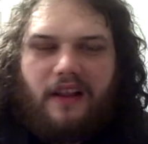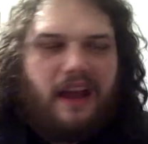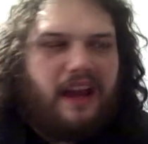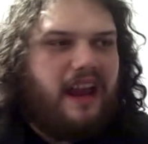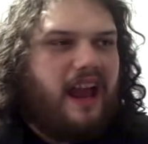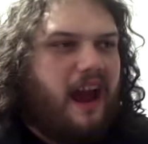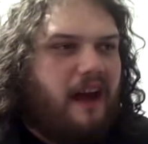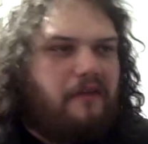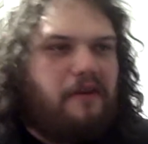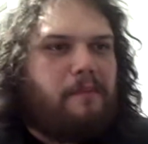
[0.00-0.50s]

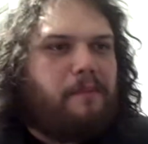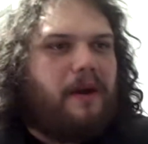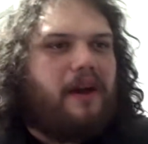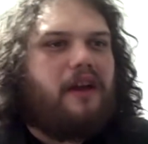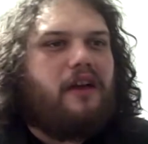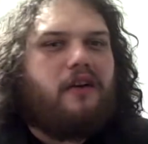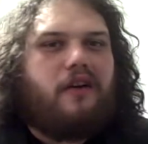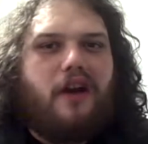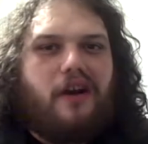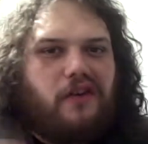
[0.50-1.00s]
Like,
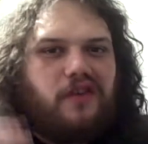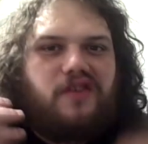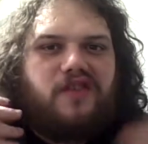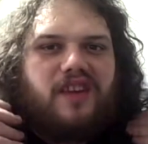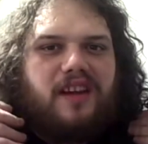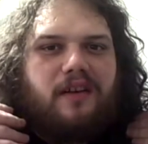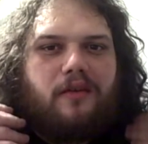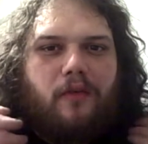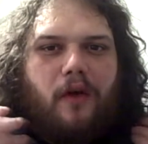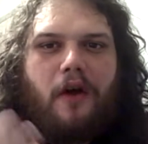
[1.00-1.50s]
everybody who goes
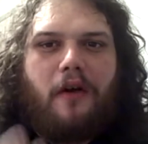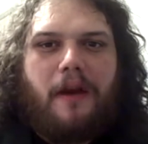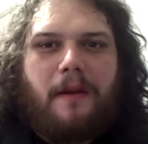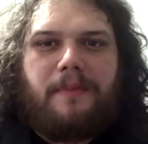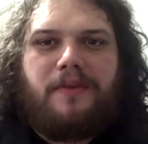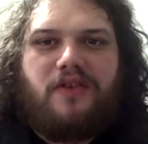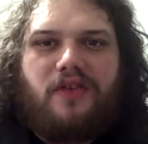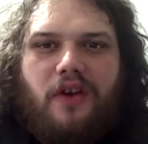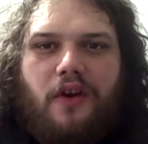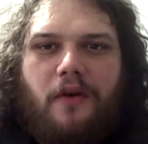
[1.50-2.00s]
see Grown
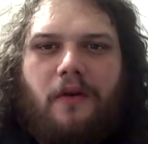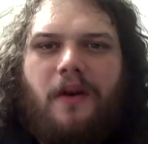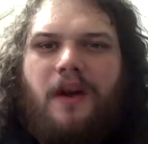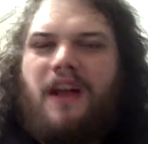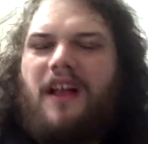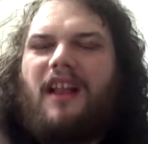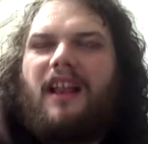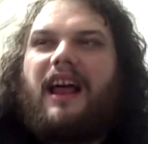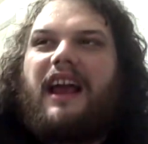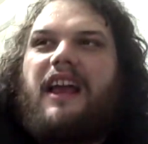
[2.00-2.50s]
Ups 2,
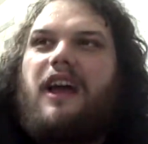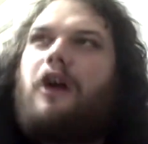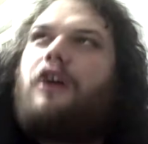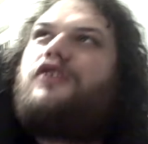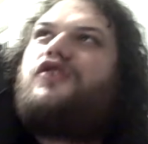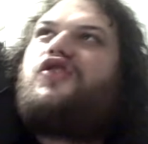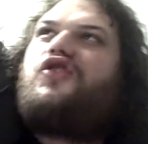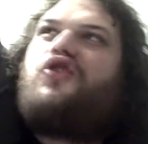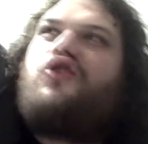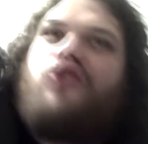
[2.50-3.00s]
like, a
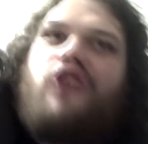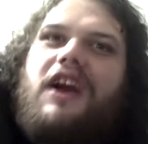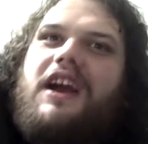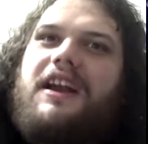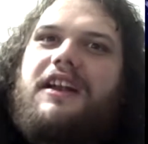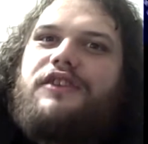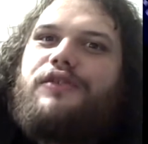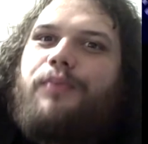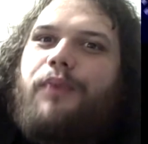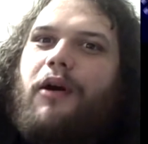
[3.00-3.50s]

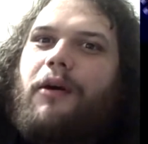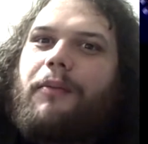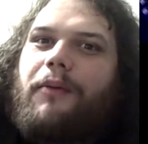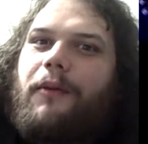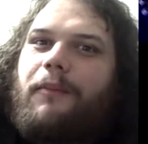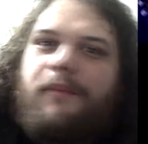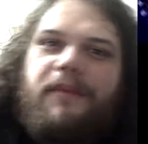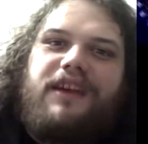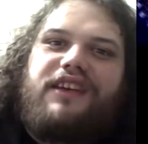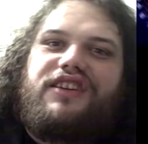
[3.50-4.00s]
strange
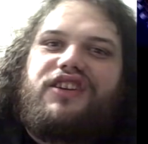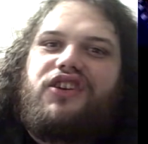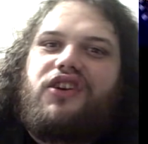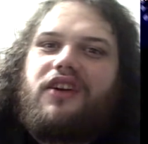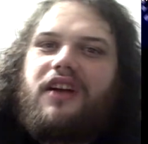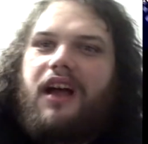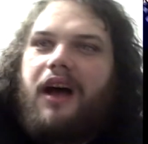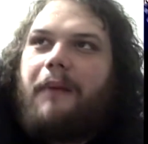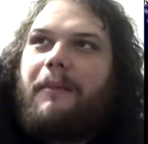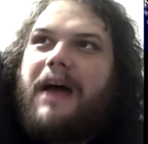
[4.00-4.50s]
purple mist
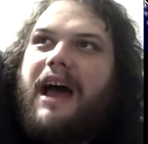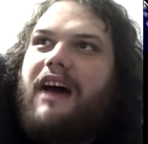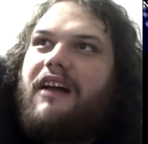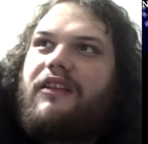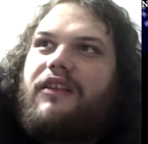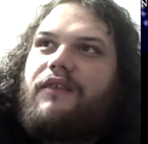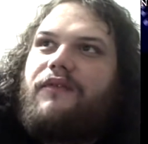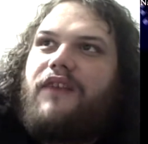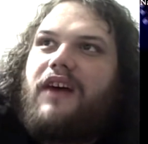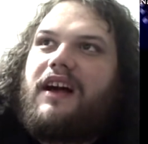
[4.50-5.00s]
should come out
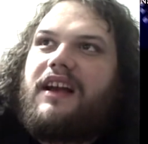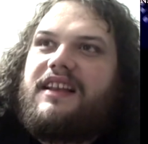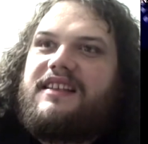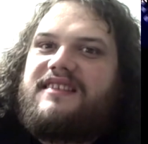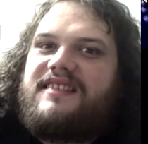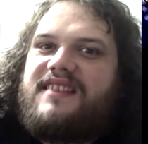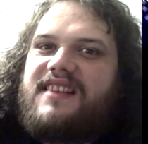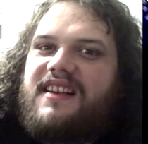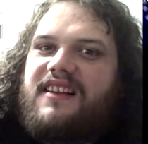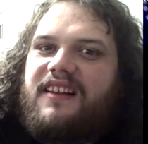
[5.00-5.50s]
of the
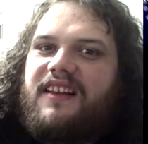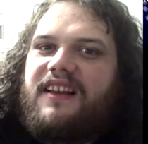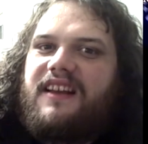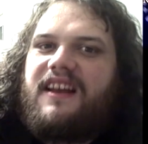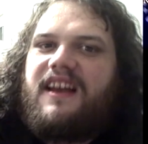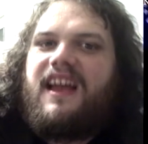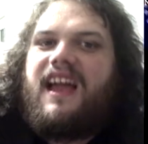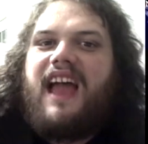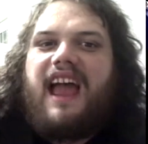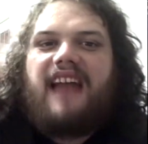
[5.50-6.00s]
fucking
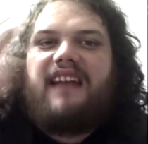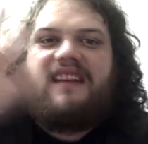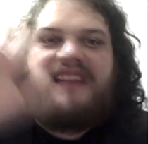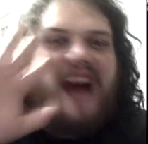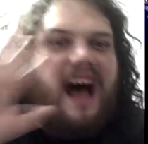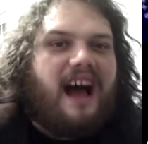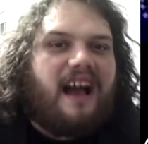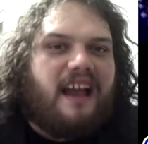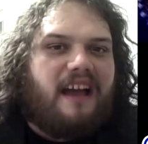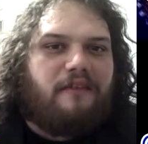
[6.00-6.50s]
ceiling and
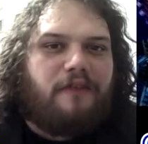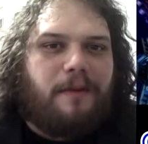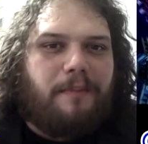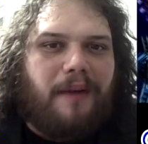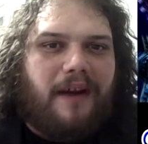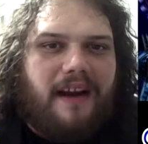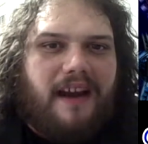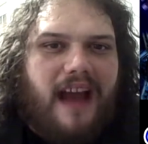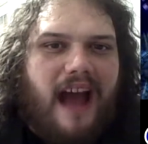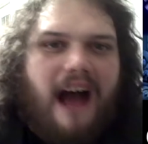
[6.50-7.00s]
knock
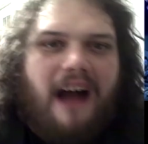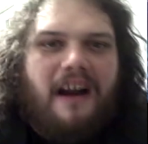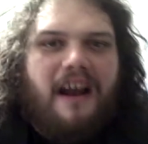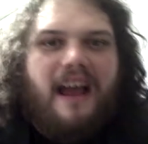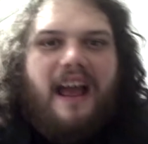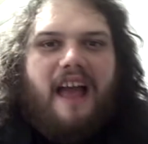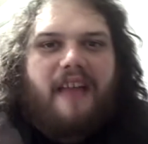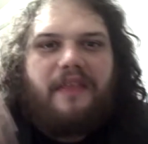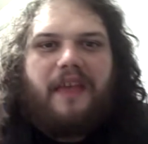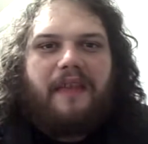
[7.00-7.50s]
everybody out,
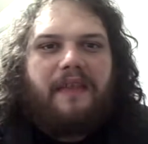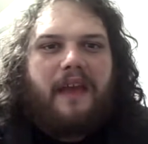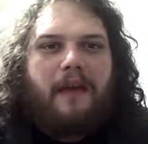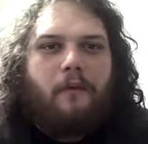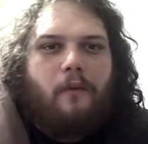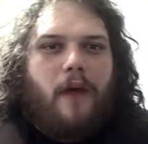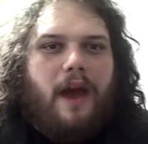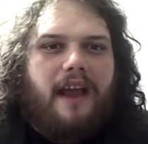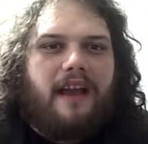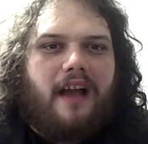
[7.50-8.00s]
and then they
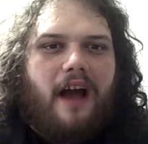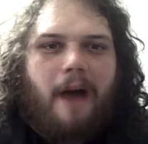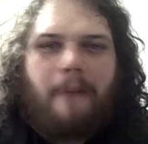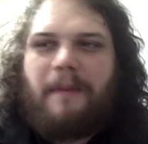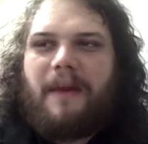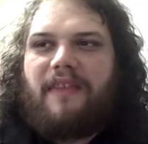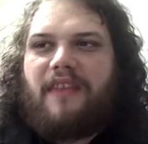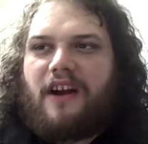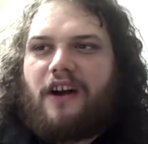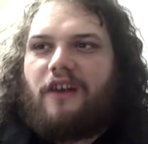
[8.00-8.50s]
wake
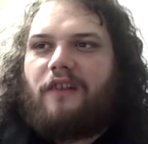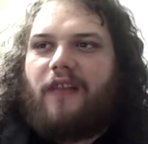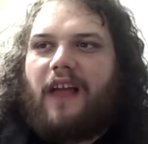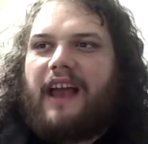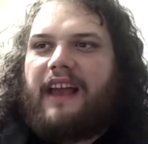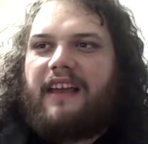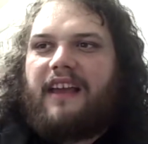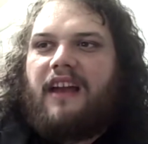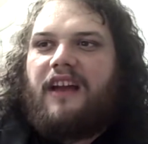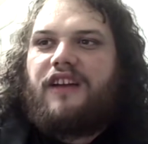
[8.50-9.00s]
up and they're,
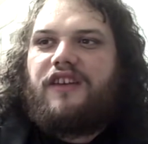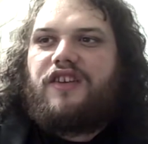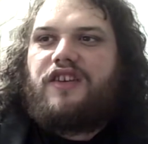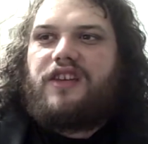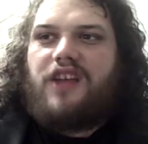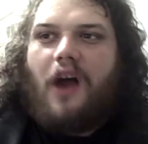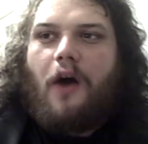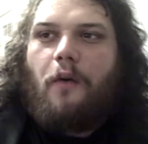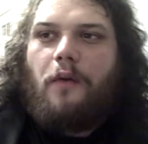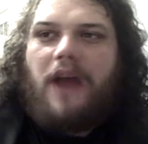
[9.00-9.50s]
like,
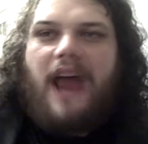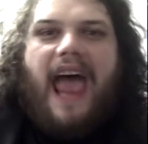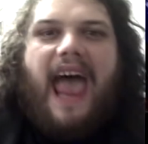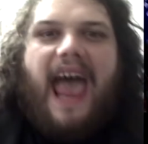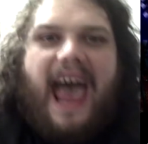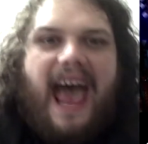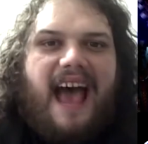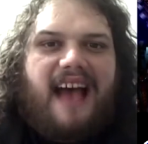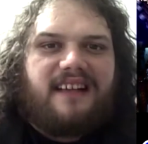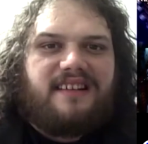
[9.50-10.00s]
sewn
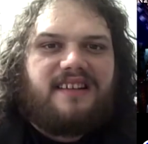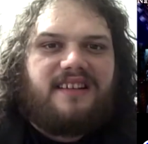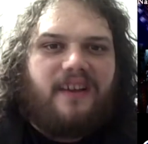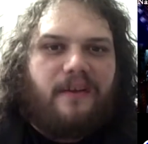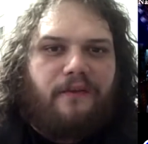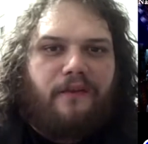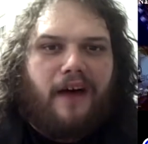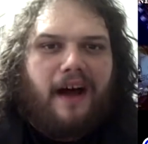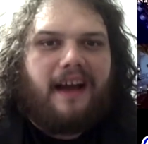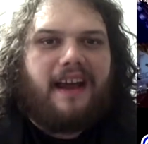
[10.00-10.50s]
ass to
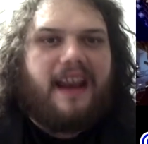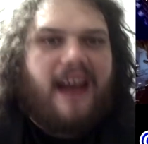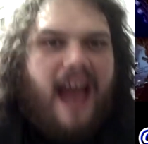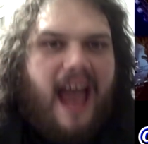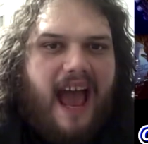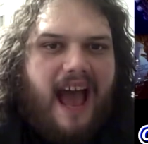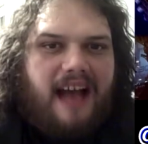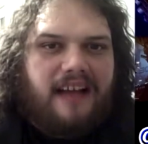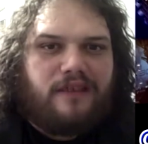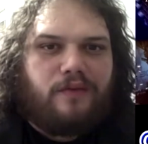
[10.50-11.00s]
fucking
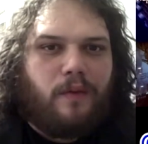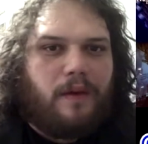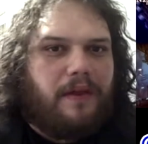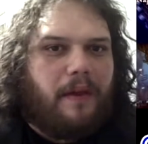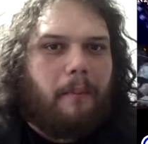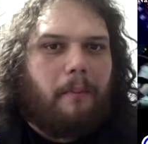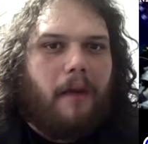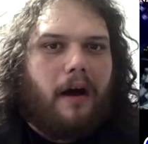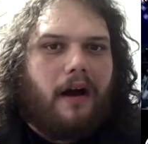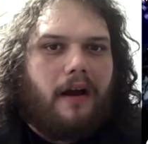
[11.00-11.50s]
ass with
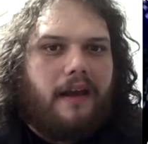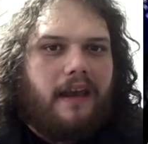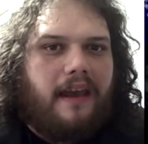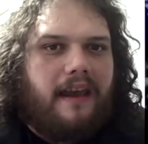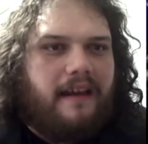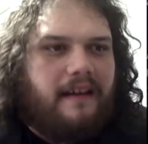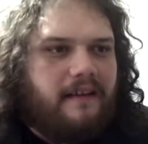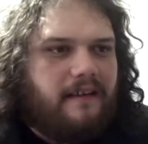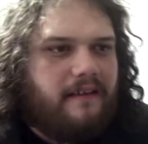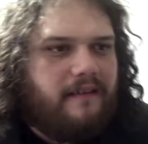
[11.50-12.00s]
a monkey.